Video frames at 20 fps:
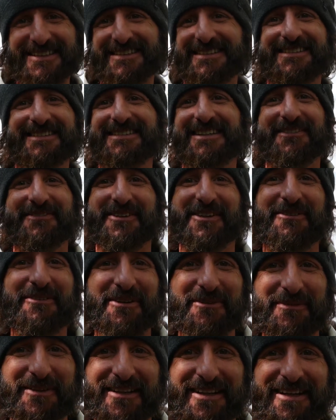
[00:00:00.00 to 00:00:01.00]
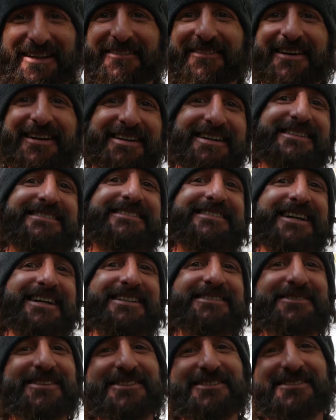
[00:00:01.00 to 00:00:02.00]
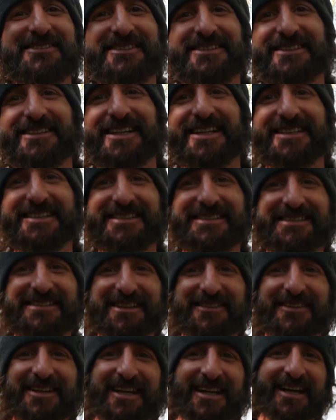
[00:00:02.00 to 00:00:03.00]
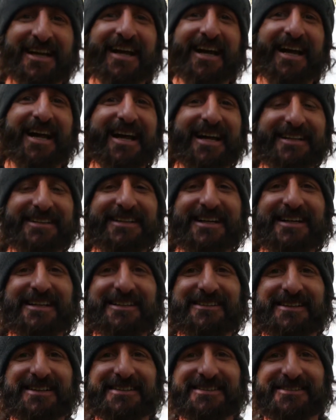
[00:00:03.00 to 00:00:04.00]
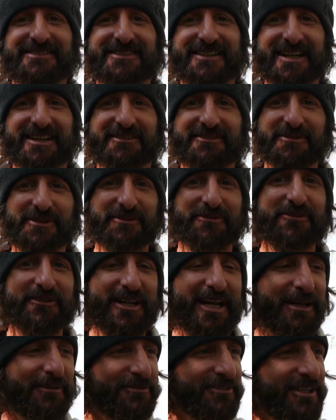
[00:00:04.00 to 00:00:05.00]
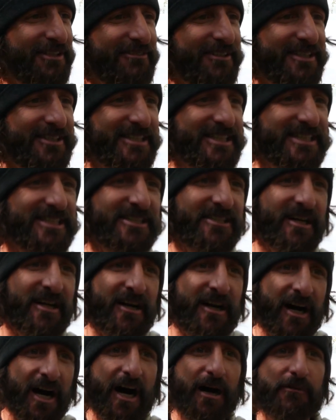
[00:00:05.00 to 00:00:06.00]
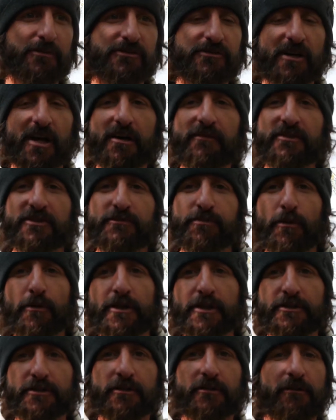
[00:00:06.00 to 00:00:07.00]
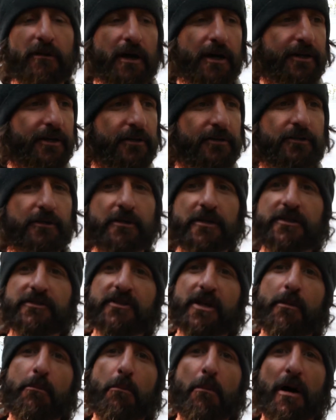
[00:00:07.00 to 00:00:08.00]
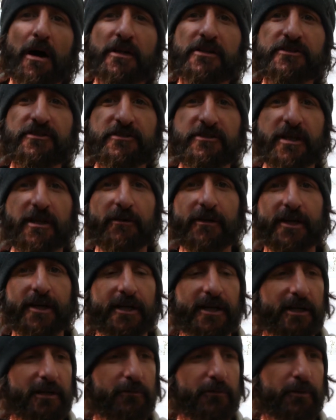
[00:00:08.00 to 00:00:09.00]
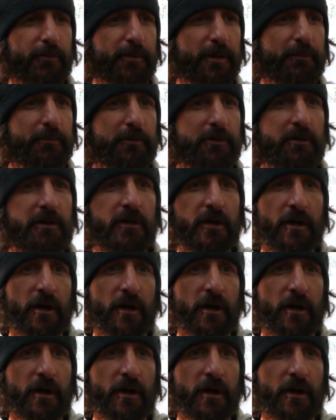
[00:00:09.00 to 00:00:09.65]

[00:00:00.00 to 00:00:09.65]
Just stuff you don't want to be lying around outside, especially when you go hiking and stuff. And anyway, so we got a beautiful campsite right here. There's a lot of exploring to do out here. There is a monastery here where people.